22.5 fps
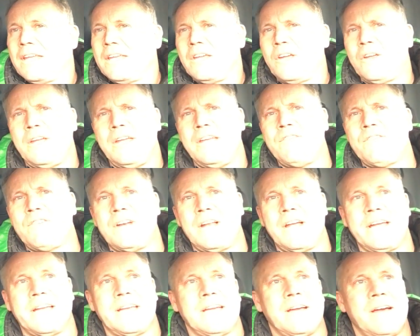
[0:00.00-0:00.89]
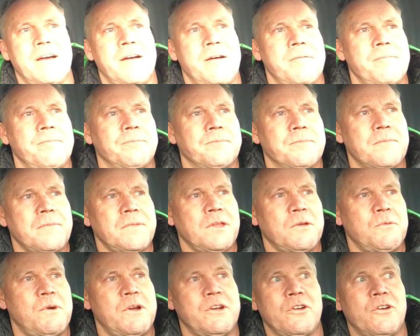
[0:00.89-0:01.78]
You know, even like
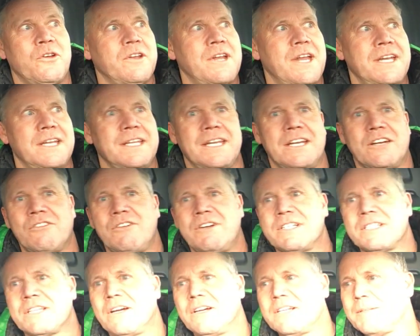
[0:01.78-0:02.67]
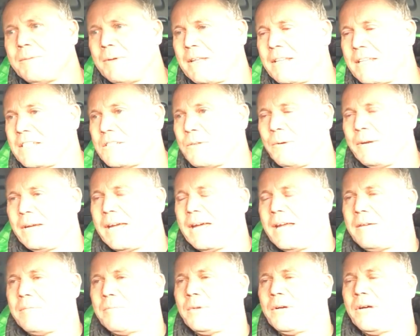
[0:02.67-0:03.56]
well, not anything criticised about this
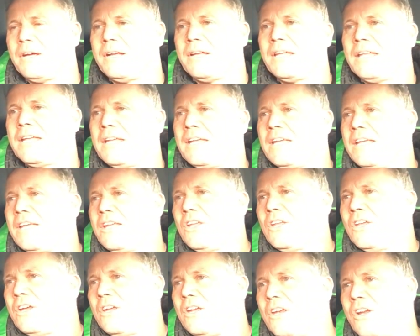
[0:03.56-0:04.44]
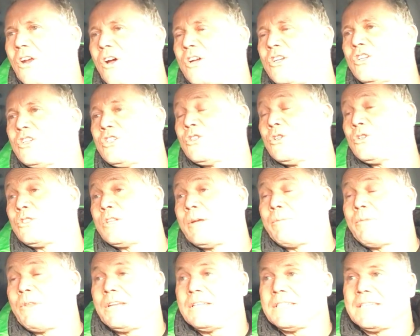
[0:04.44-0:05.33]
weekend, but you know, I just saw
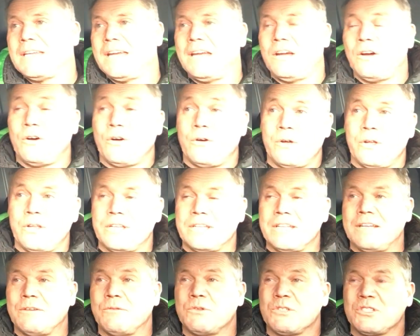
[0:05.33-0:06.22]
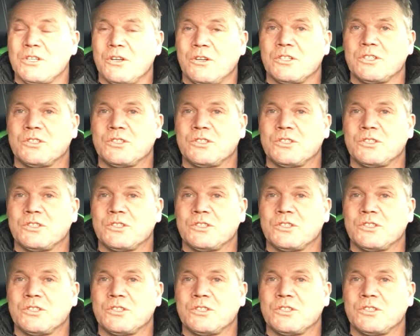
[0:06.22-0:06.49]
something say, oh, there was not